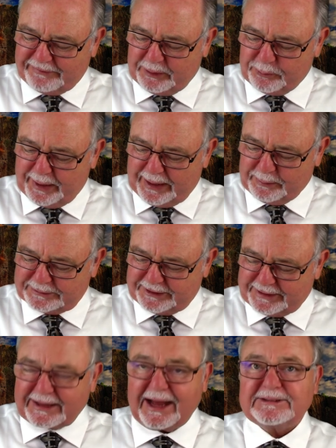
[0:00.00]
living way which
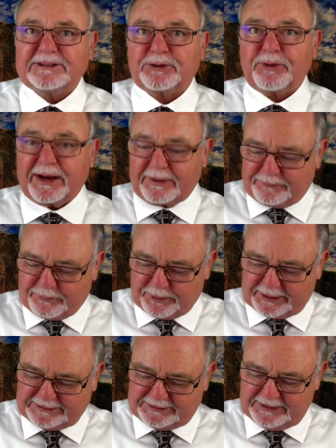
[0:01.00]
he consecrated
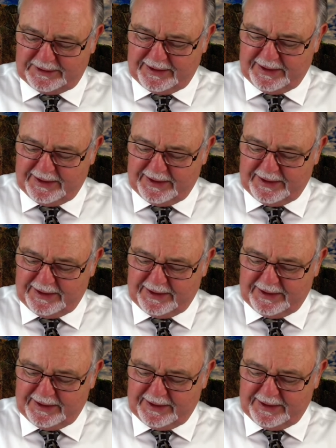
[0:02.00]
for us